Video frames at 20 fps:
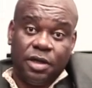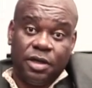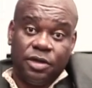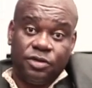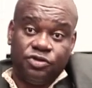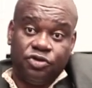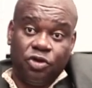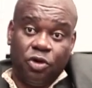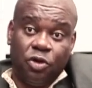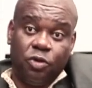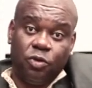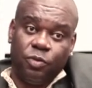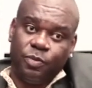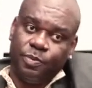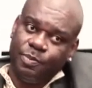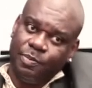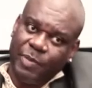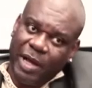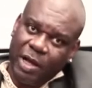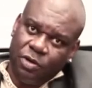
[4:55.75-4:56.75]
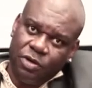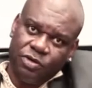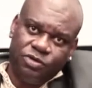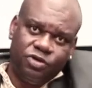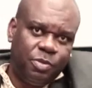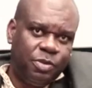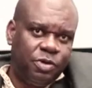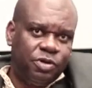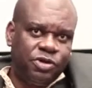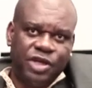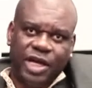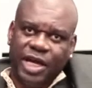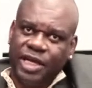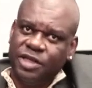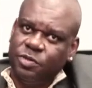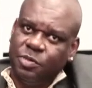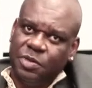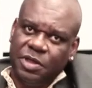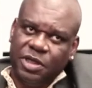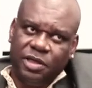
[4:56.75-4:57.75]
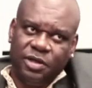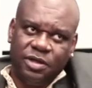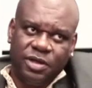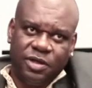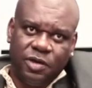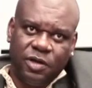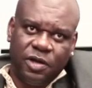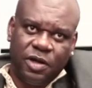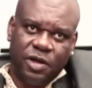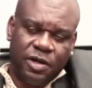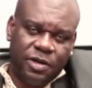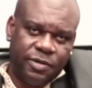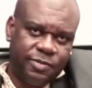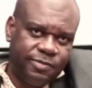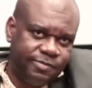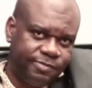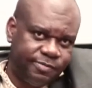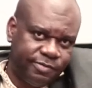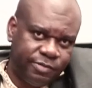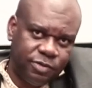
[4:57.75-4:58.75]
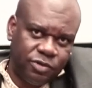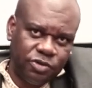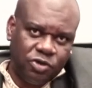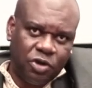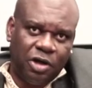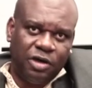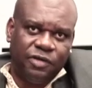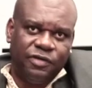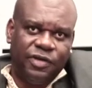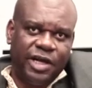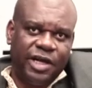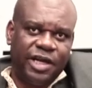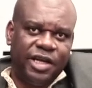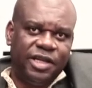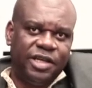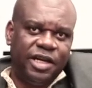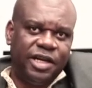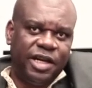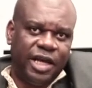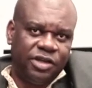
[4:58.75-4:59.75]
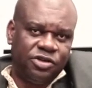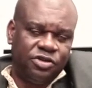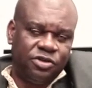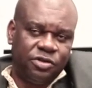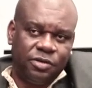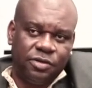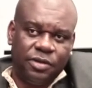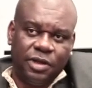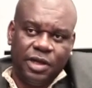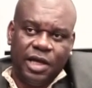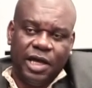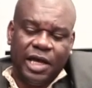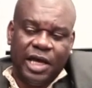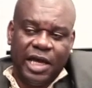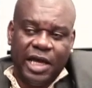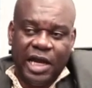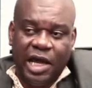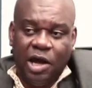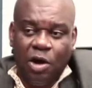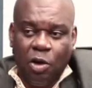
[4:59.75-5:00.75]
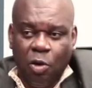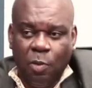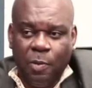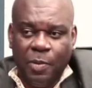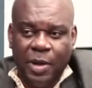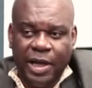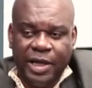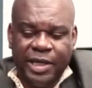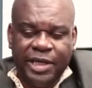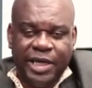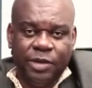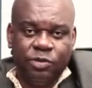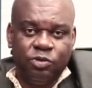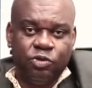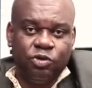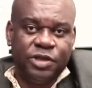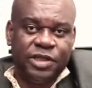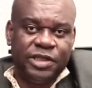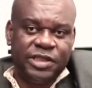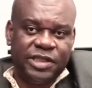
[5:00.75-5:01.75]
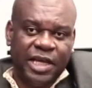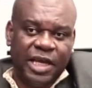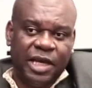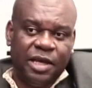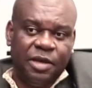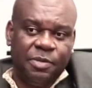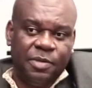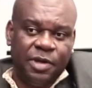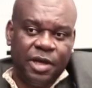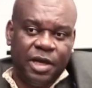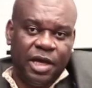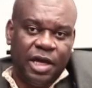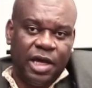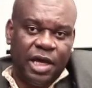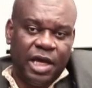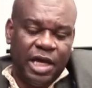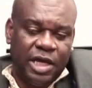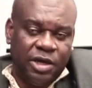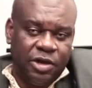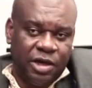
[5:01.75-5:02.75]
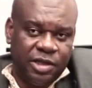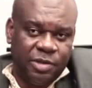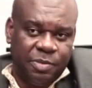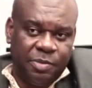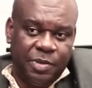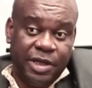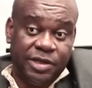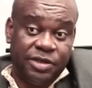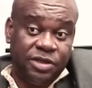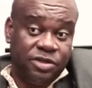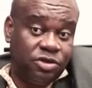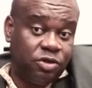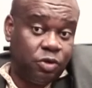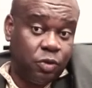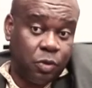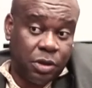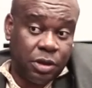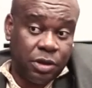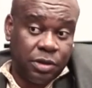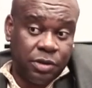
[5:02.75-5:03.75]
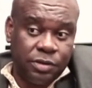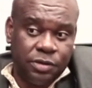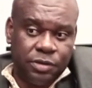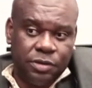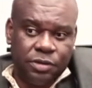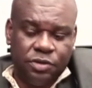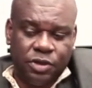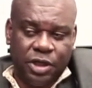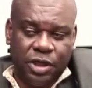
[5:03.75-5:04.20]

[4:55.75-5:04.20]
So my contribution has been sort of like international, And I hope I can do the same in other places in the world,